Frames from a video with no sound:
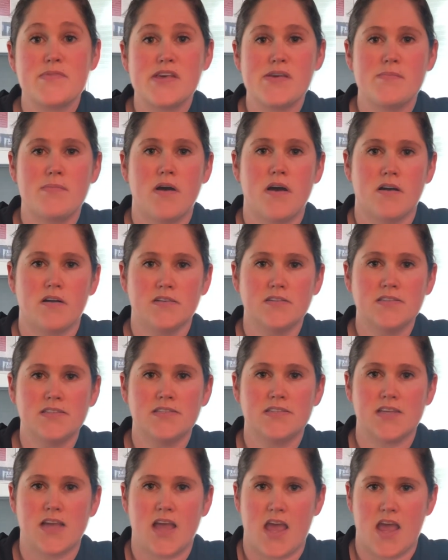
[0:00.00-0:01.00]
Kim
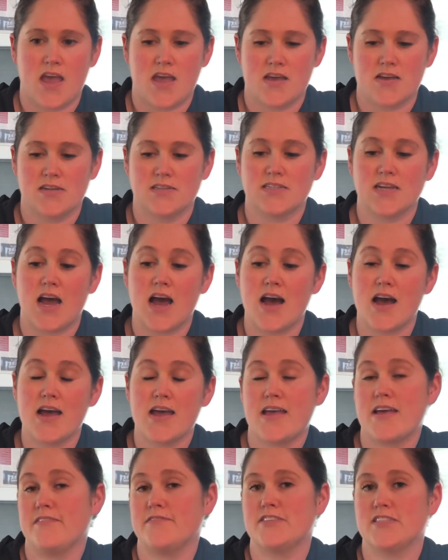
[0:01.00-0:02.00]
Hartz, and I
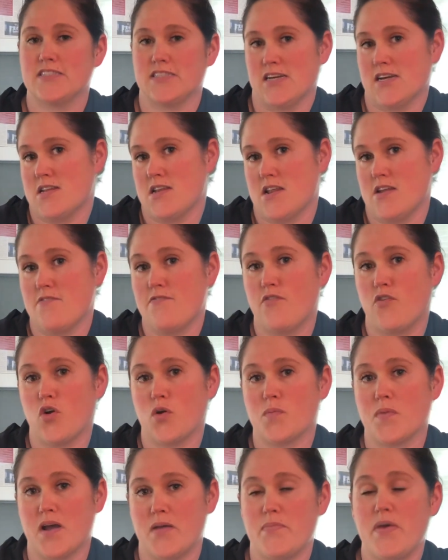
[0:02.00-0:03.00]
have decided
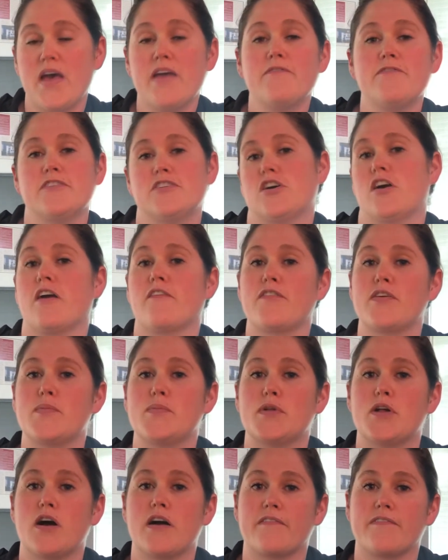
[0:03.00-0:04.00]
for my pet photography
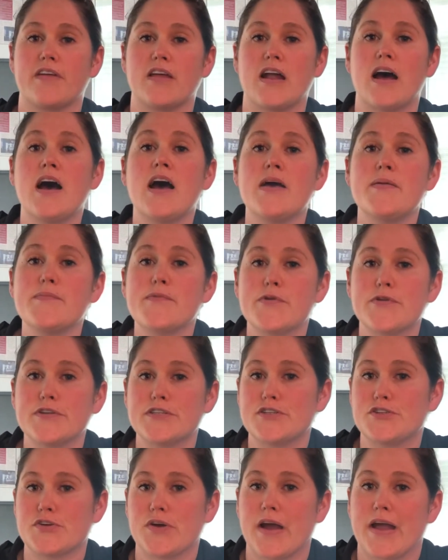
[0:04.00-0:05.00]
blog that I'm going
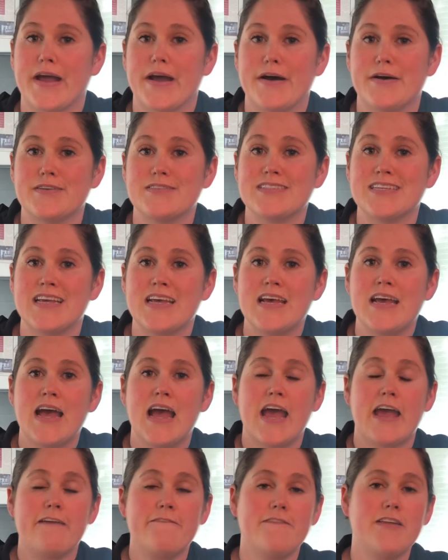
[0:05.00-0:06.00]
to try out
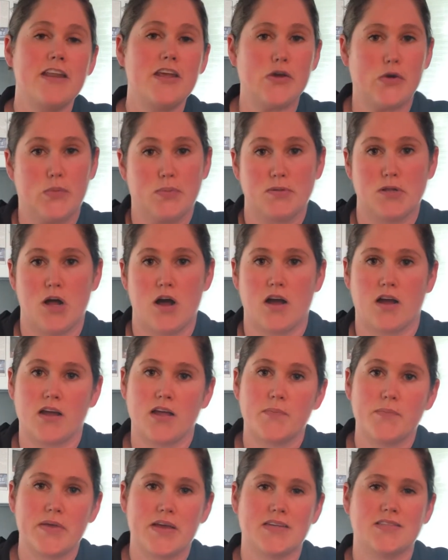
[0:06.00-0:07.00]
a video
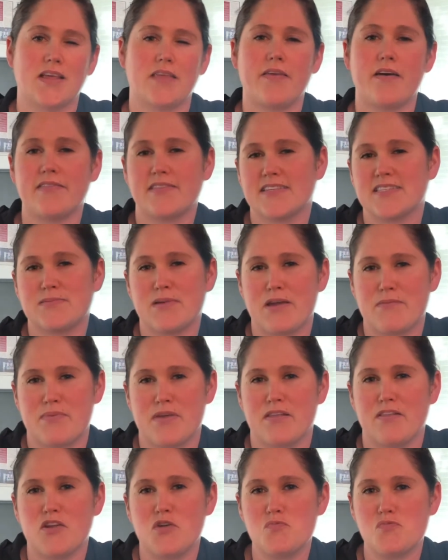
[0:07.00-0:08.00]
blog because I thought this might be
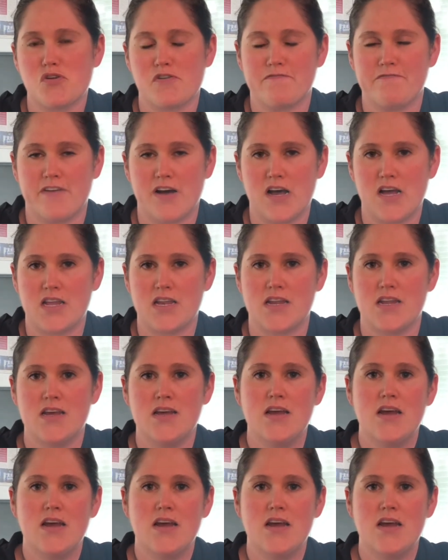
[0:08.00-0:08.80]
a little more fun